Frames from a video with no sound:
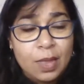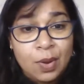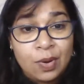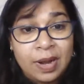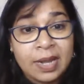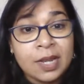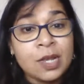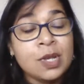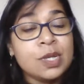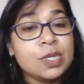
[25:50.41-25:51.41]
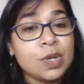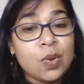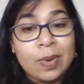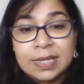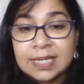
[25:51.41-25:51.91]
All right. So
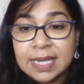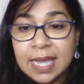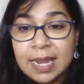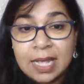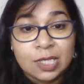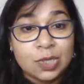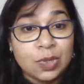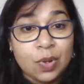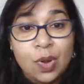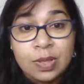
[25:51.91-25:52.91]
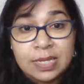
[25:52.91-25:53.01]
once again, as you know,